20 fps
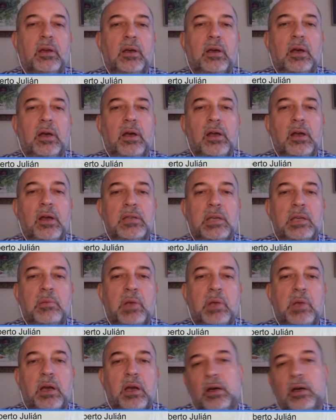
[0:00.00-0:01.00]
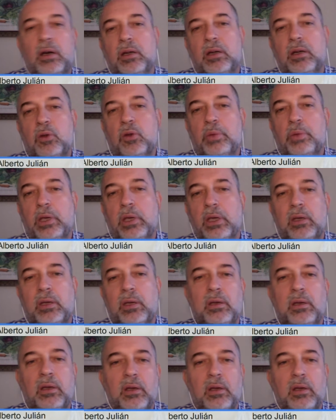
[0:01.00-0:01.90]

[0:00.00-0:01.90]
similar. You begin